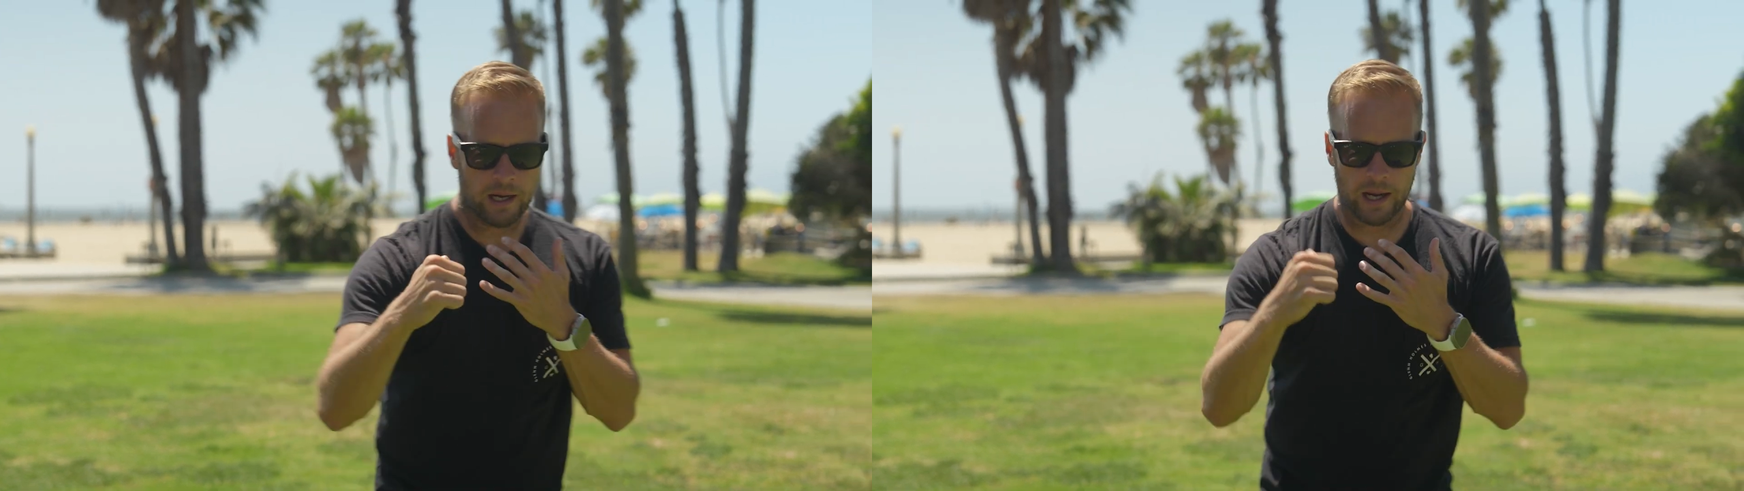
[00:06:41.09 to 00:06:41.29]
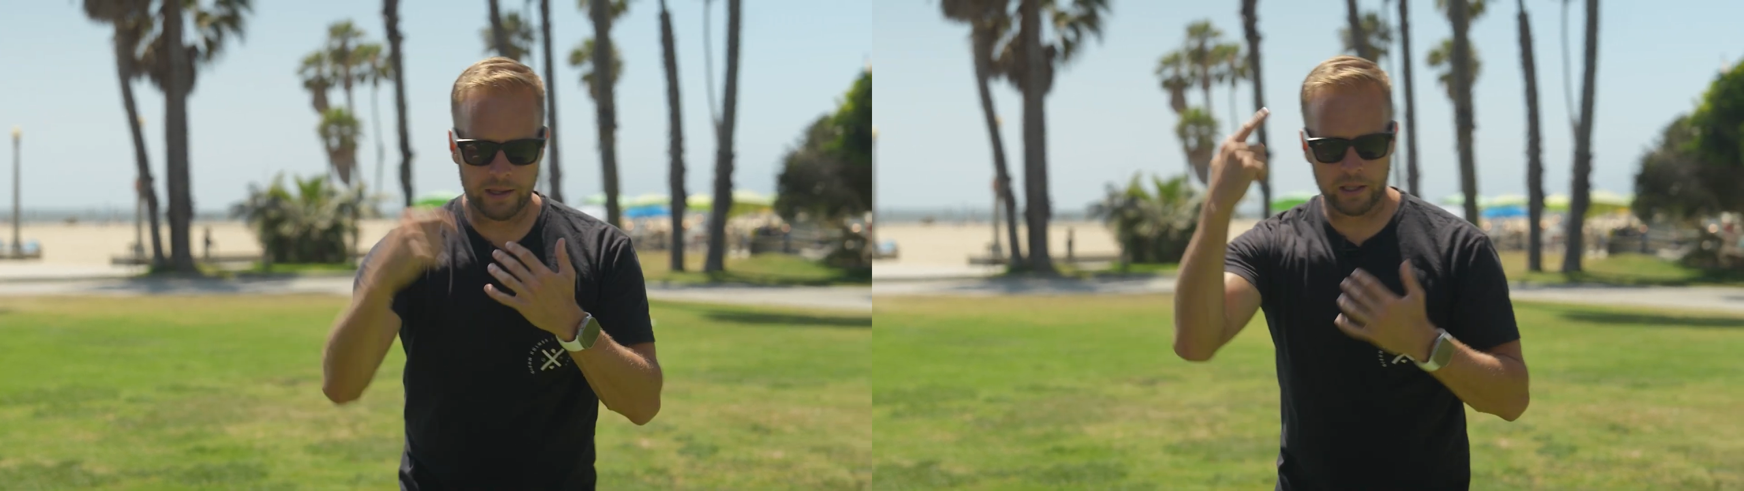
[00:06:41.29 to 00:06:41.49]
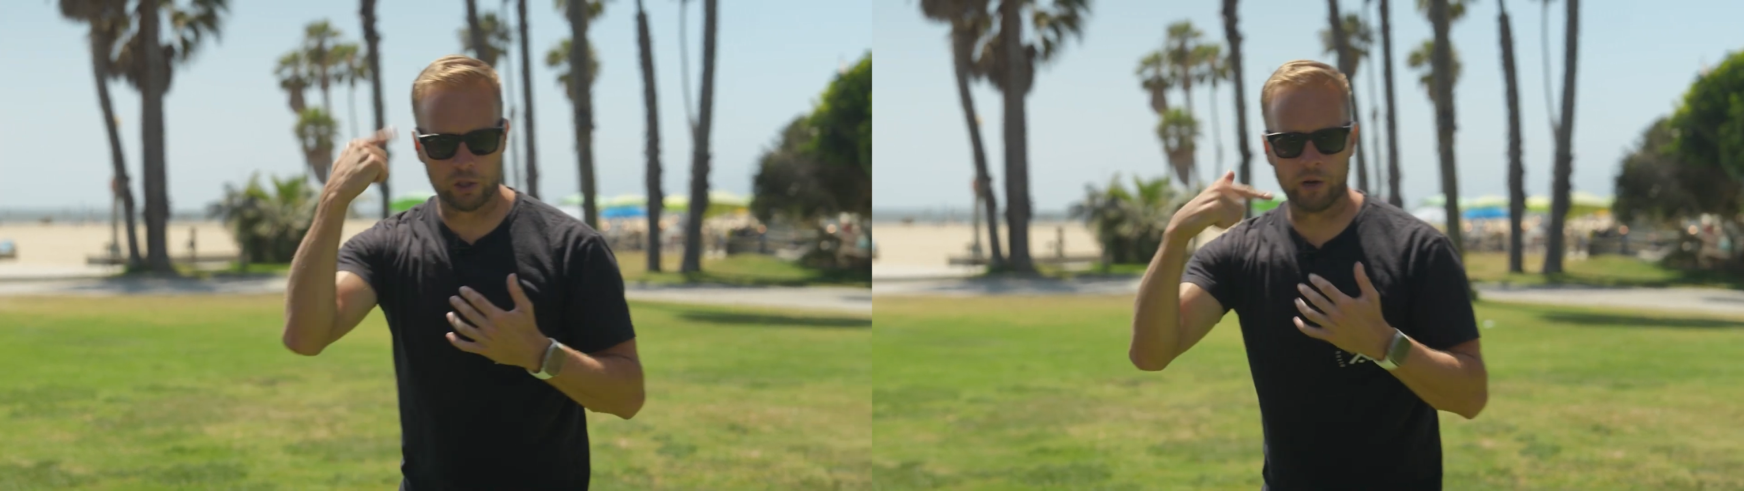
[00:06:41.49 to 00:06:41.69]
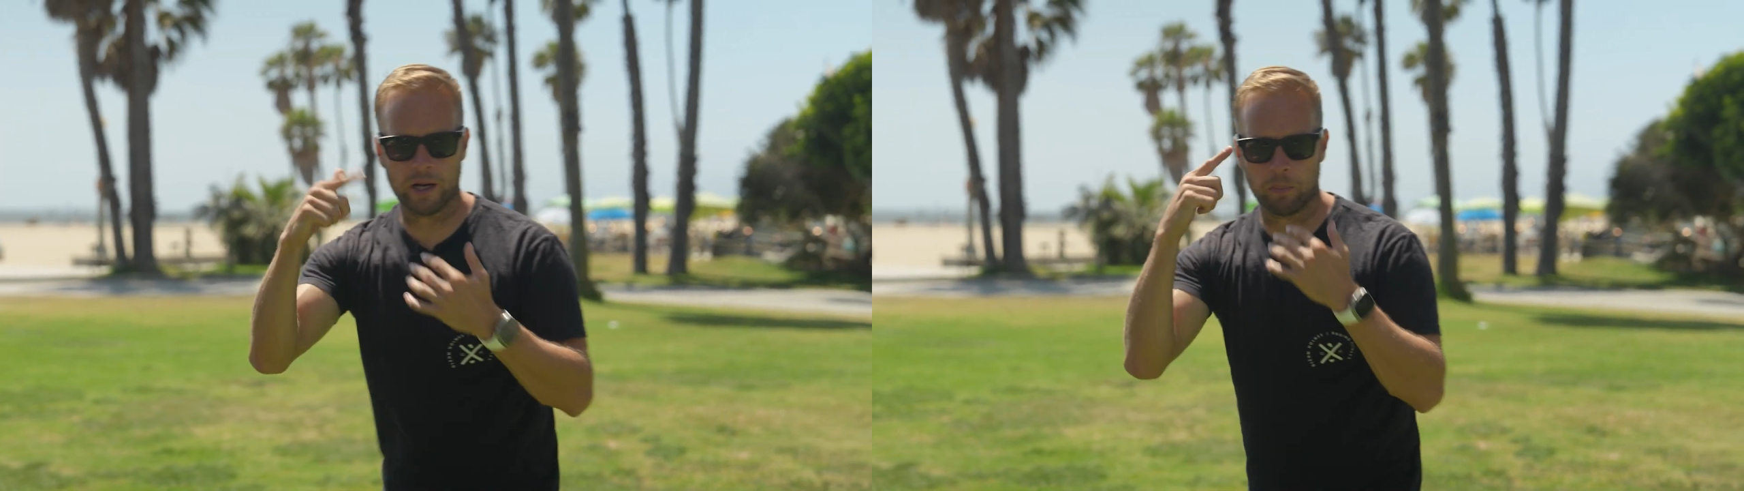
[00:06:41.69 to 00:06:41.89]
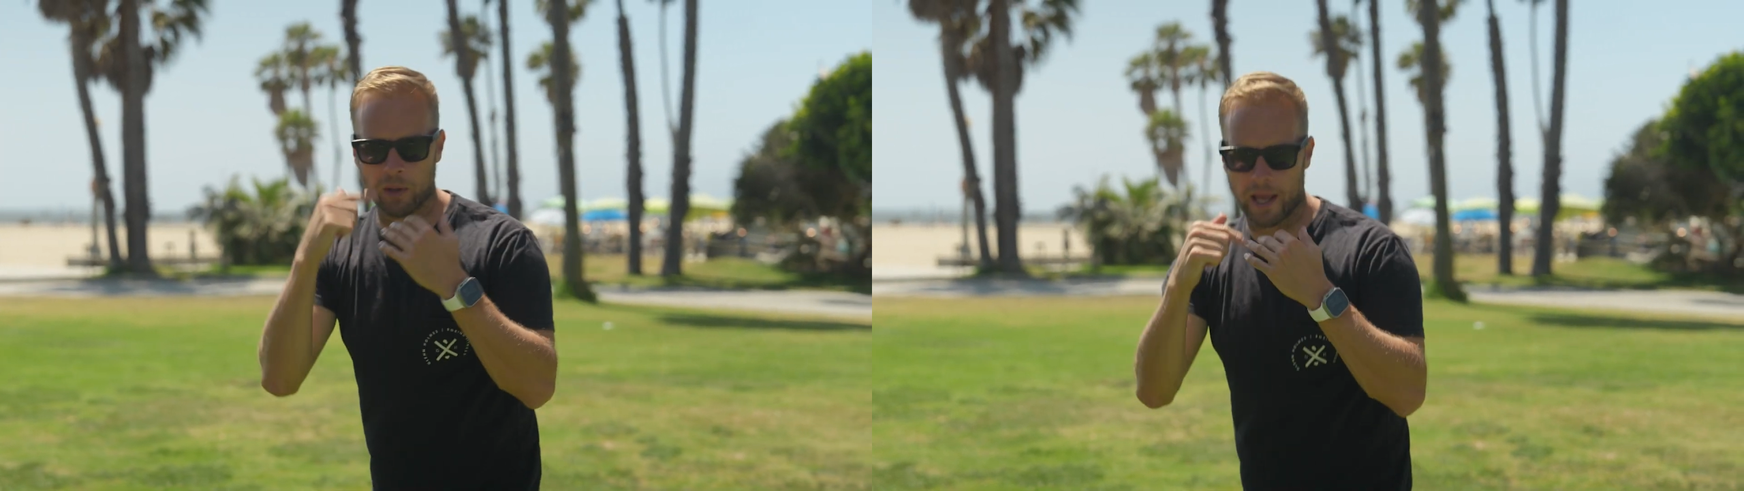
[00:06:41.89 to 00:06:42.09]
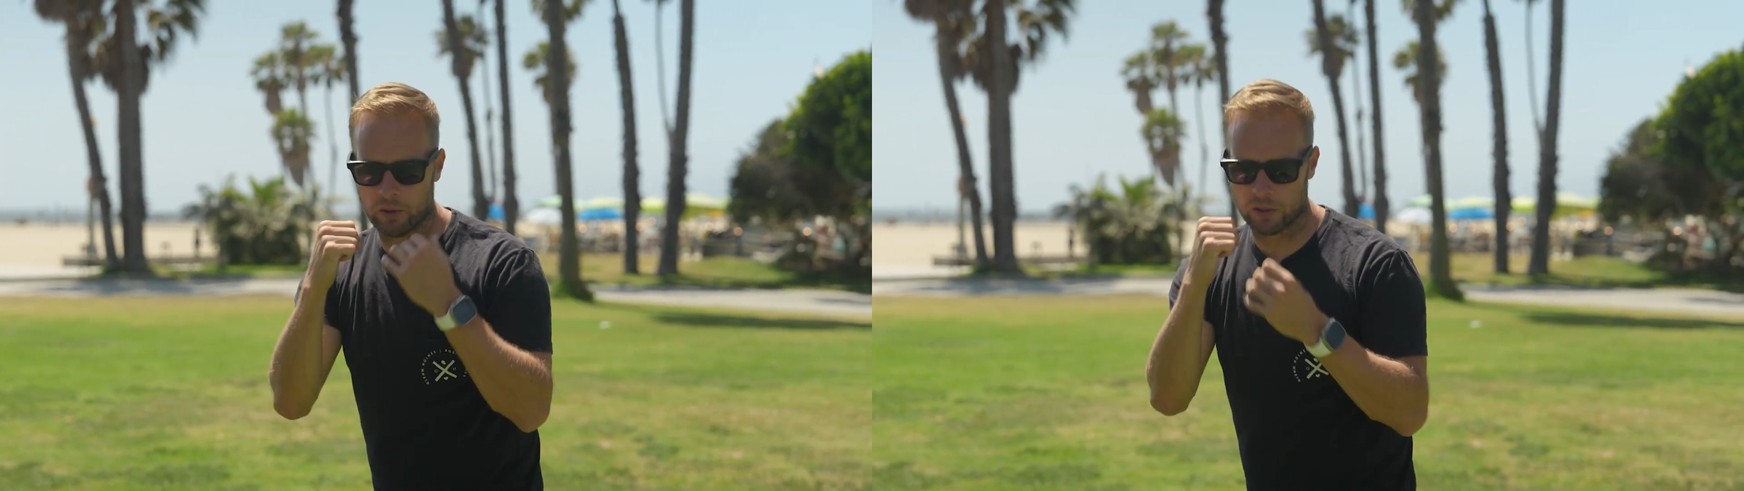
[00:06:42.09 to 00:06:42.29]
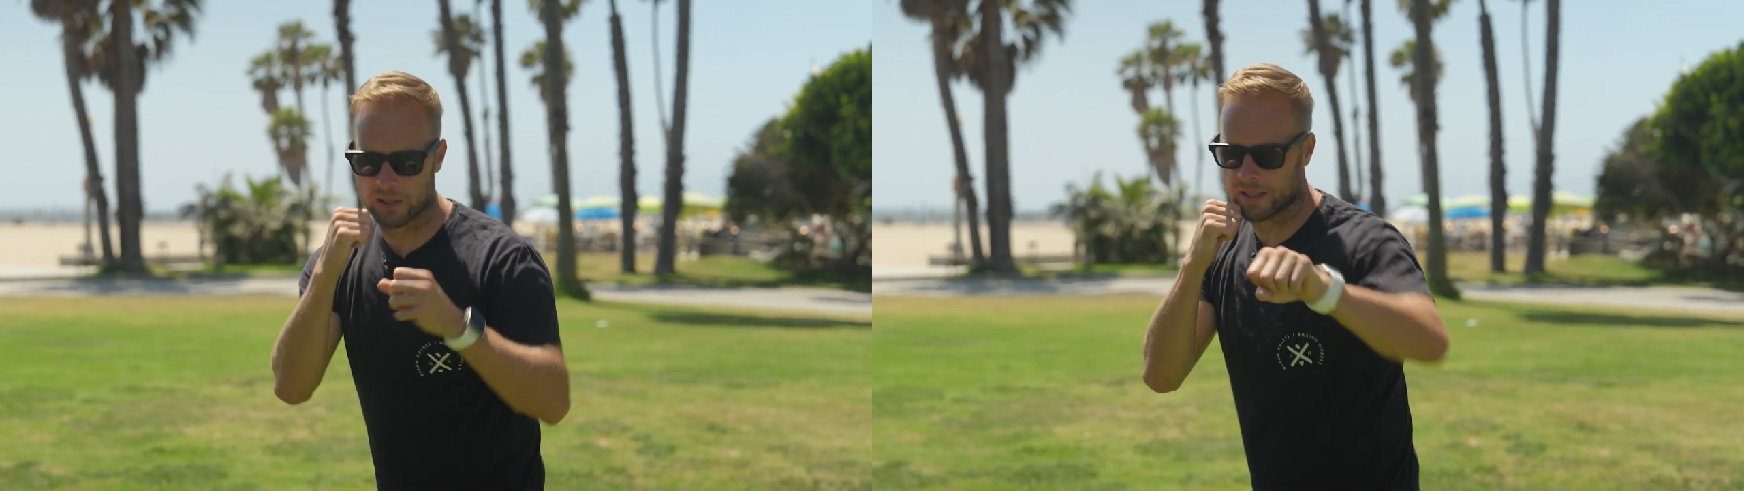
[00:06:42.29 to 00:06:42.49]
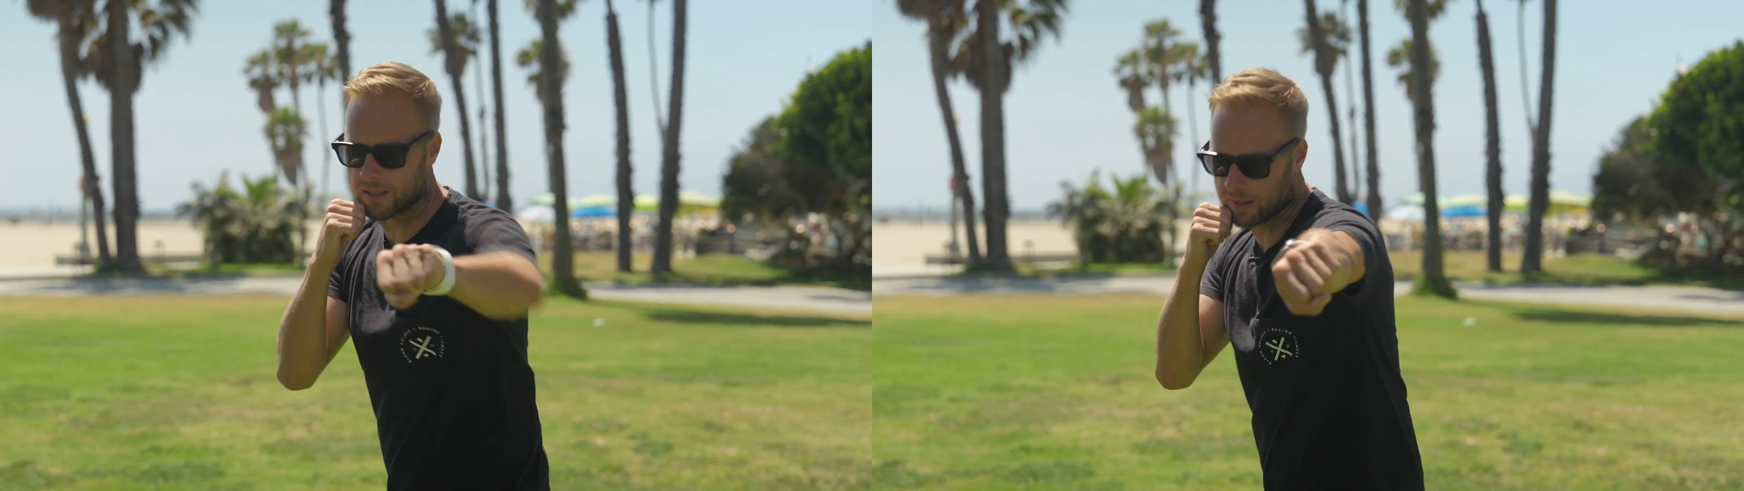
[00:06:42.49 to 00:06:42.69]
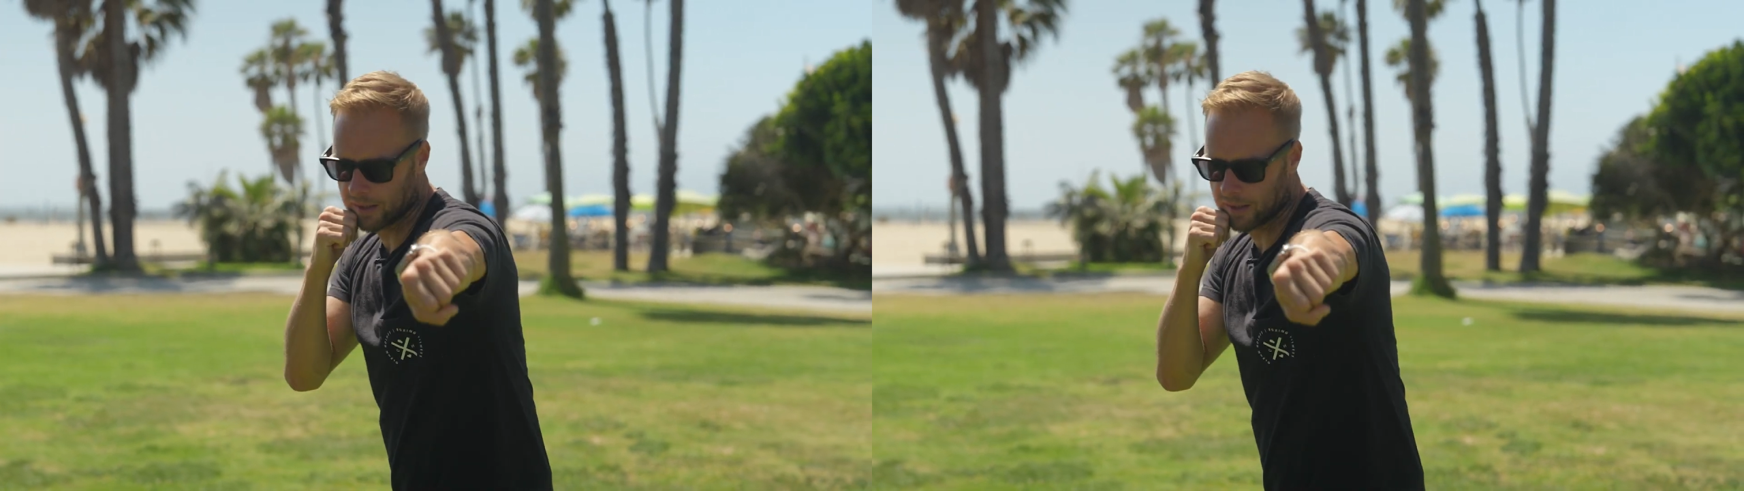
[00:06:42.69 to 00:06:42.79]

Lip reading: and then just trying to apply those things